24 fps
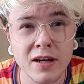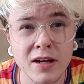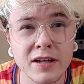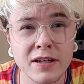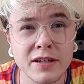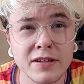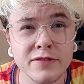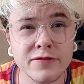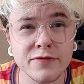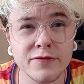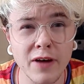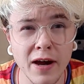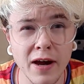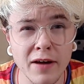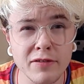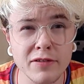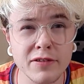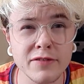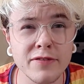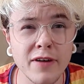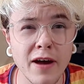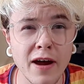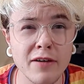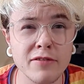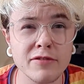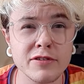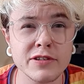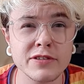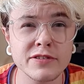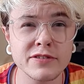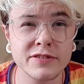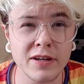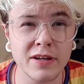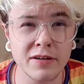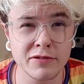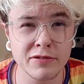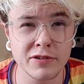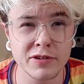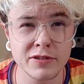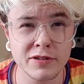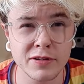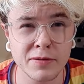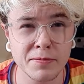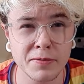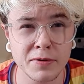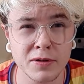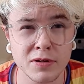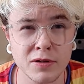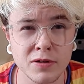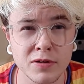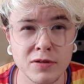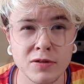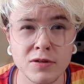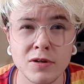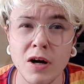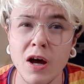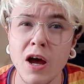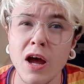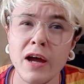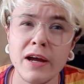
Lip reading: He's very stereotypical.